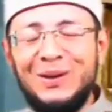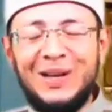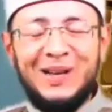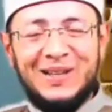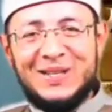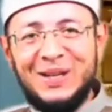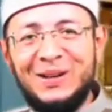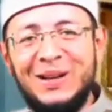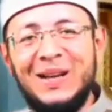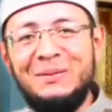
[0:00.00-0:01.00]

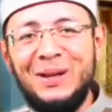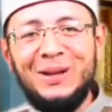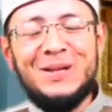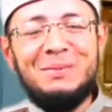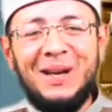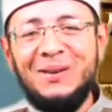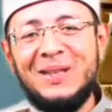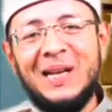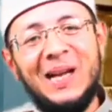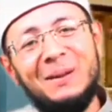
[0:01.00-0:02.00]
subhanahu
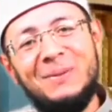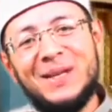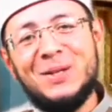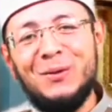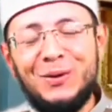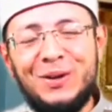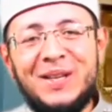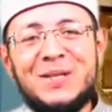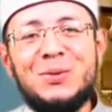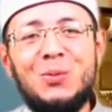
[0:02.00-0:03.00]
wa ta'ala bless you for
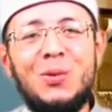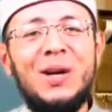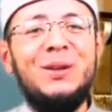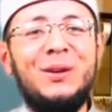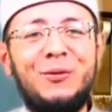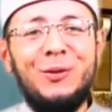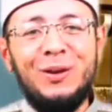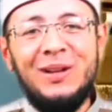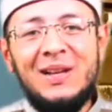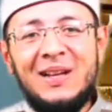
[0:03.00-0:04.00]
this
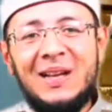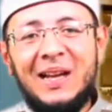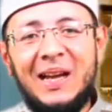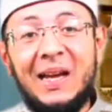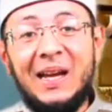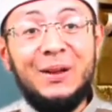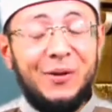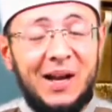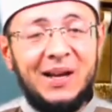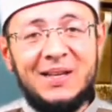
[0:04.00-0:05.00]
wonderful uh,
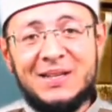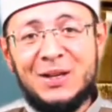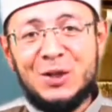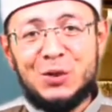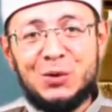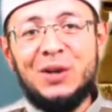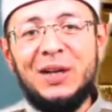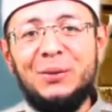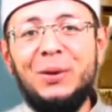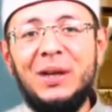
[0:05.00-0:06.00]
advice.
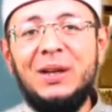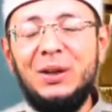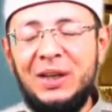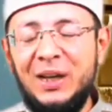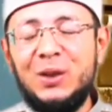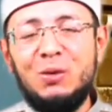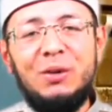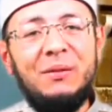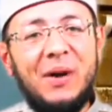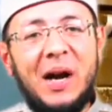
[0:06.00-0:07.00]
Surely we need to
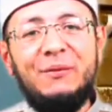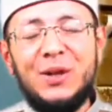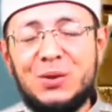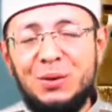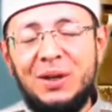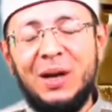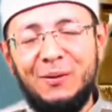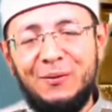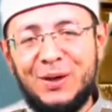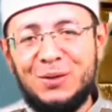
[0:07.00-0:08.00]
revive the sunnah
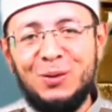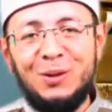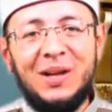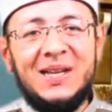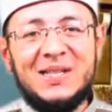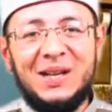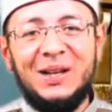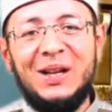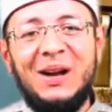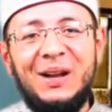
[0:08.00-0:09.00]
of Rasulullah
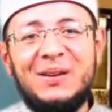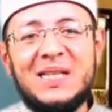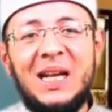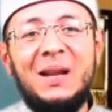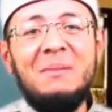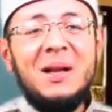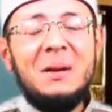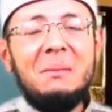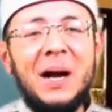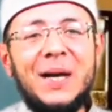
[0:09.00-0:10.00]
sallallahu alayhi wasallam
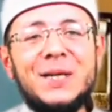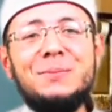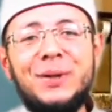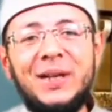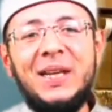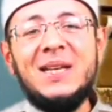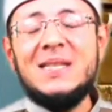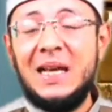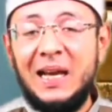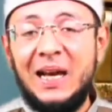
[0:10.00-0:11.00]
by spreading
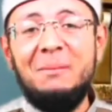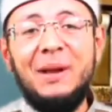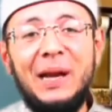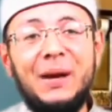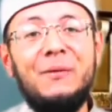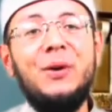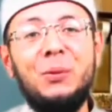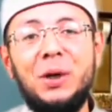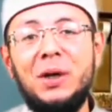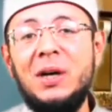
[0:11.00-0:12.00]
salam
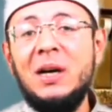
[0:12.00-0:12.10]
everywhere,